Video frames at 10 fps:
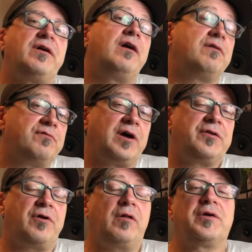of
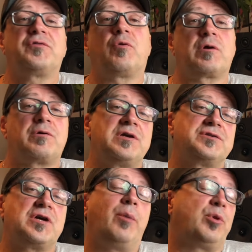hydraulic torque
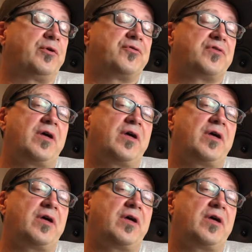wrench couplers.